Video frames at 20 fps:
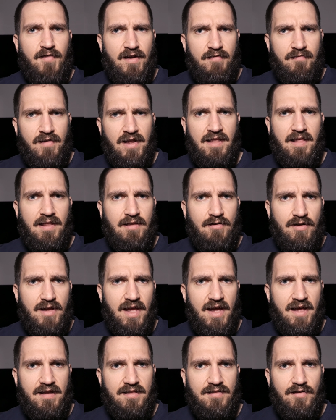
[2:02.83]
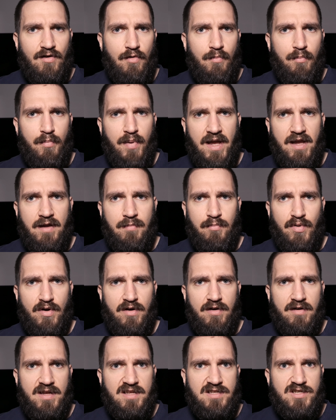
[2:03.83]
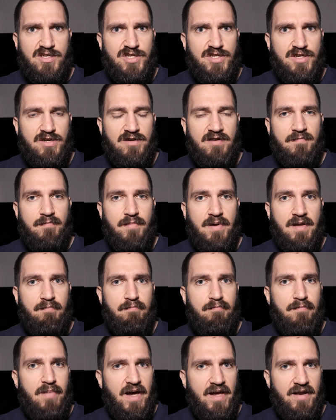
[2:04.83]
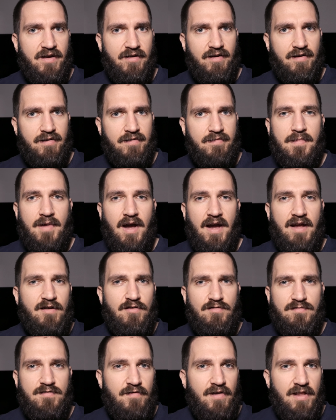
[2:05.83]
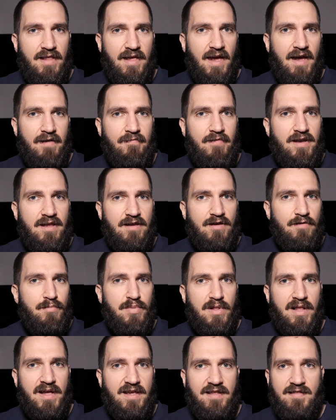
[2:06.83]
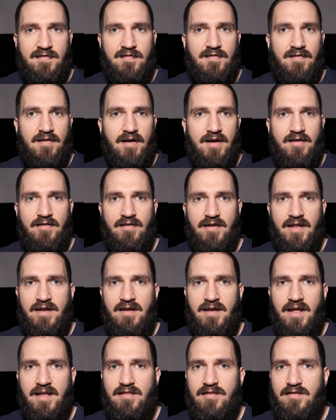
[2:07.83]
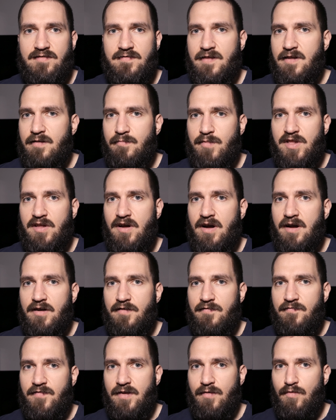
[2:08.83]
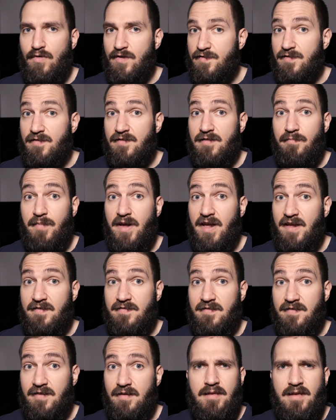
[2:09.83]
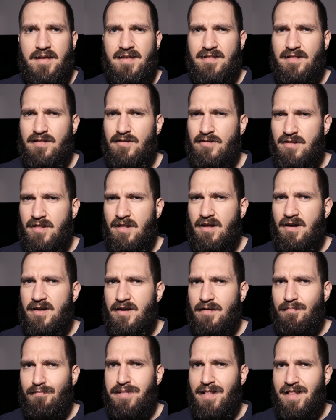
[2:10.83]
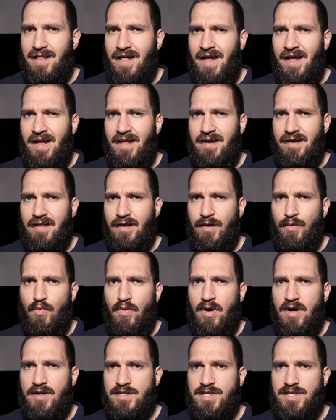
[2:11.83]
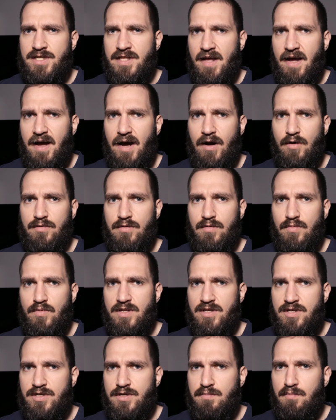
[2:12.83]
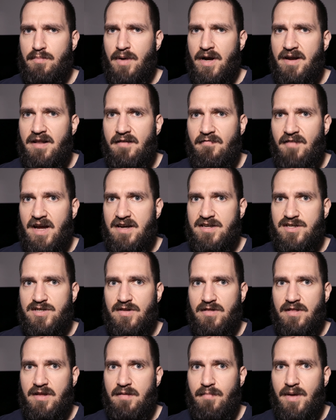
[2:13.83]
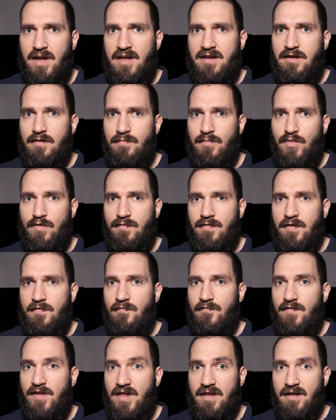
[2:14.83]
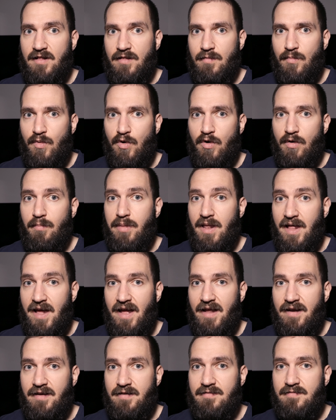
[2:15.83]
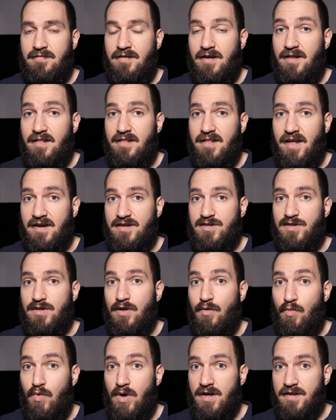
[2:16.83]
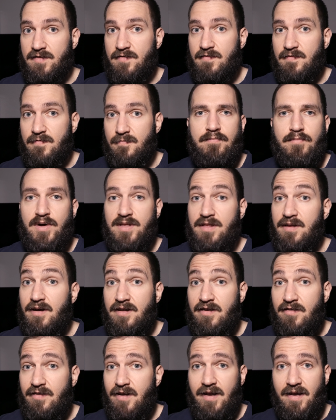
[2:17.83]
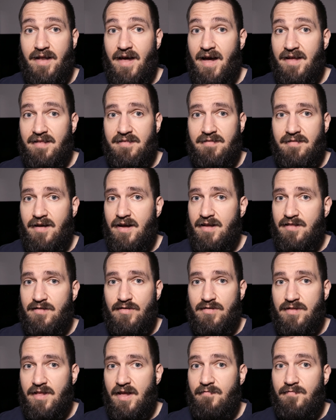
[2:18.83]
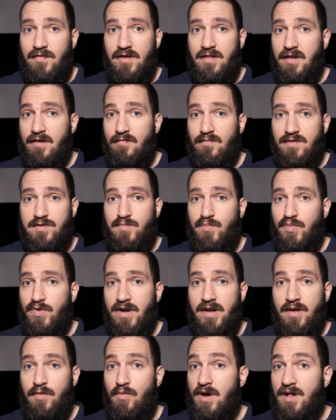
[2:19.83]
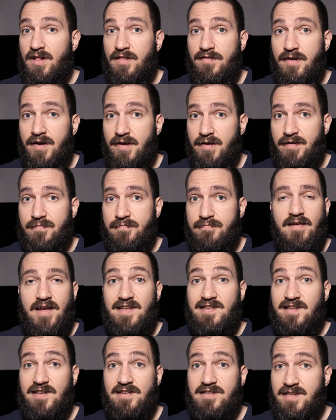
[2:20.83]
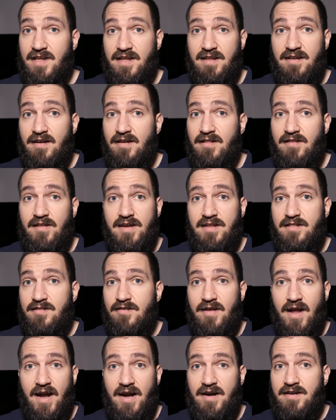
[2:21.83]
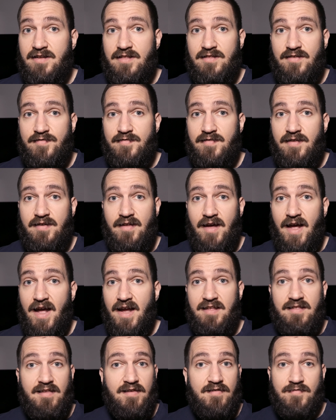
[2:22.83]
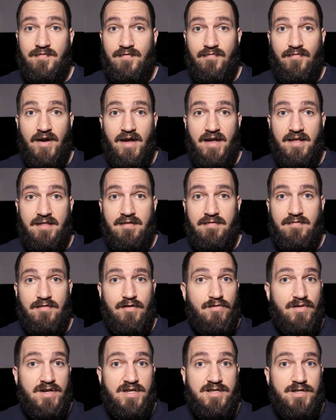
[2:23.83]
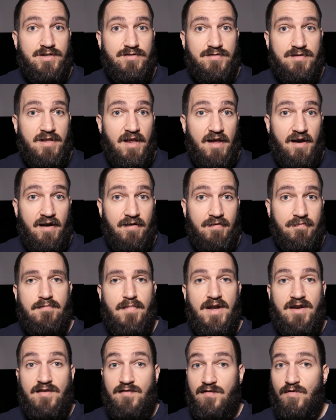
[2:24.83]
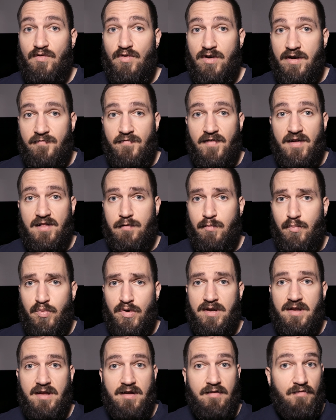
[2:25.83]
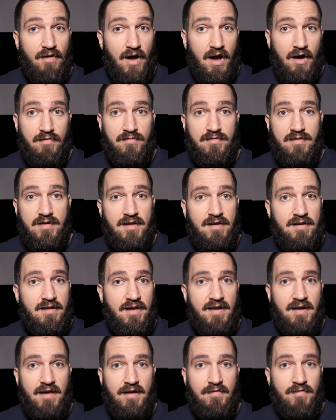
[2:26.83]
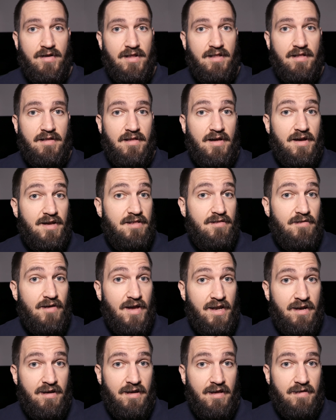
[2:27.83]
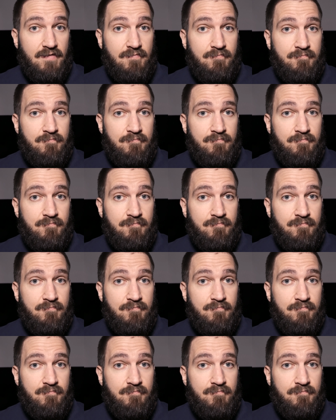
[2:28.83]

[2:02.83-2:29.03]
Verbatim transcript: I really look at it on paper, it should have been better. I don't really have any complaints, other than that the cinematography wasn't amazing. It looked kinda bland and washed out, which might have actually made the movie feel more bland than it actually was. But other than that, I thought everything was pretty well done. As I said, I liked the characters and the acting's great, no issues there. And the story felt pretty grounded and I really liked the ending.